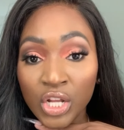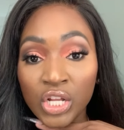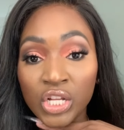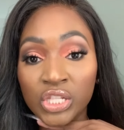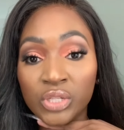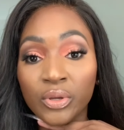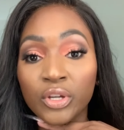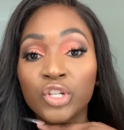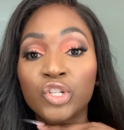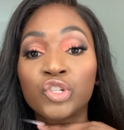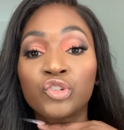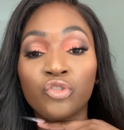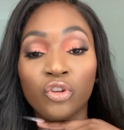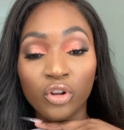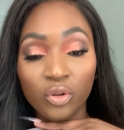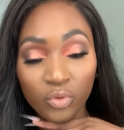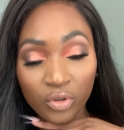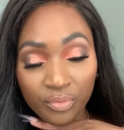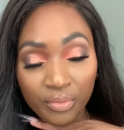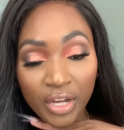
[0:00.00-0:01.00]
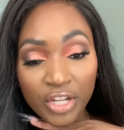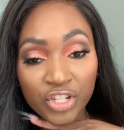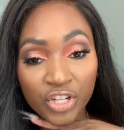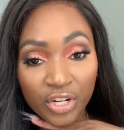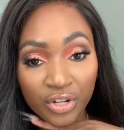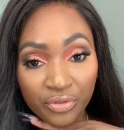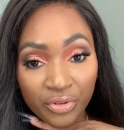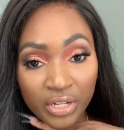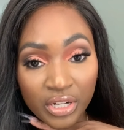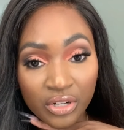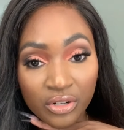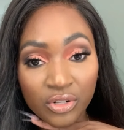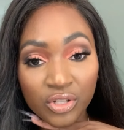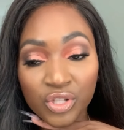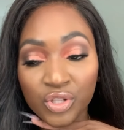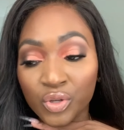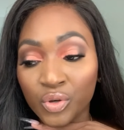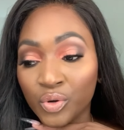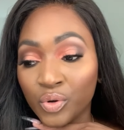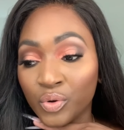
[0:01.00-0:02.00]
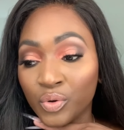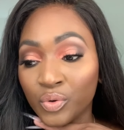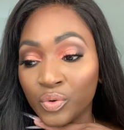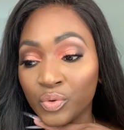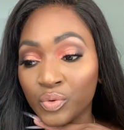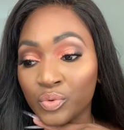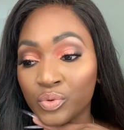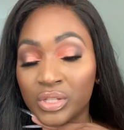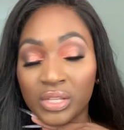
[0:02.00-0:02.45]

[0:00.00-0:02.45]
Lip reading: So I struggle with my generator, so